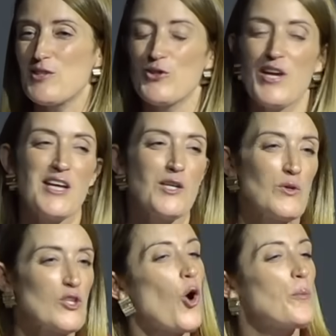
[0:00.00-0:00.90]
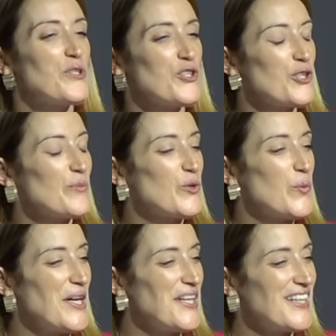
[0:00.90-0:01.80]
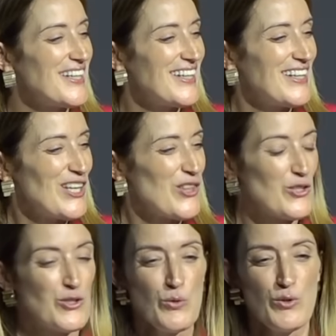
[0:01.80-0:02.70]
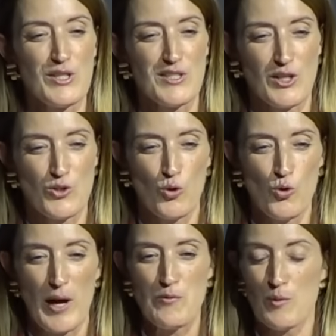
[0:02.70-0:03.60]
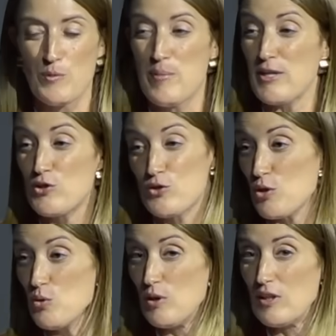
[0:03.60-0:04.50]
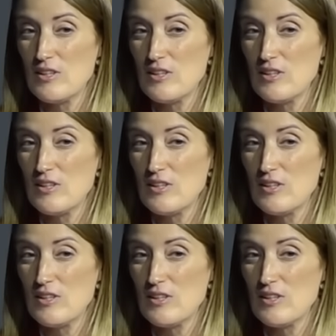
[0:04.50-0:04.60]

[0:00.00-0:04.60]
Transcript: Today there was a competition between the students as to who came from the best school.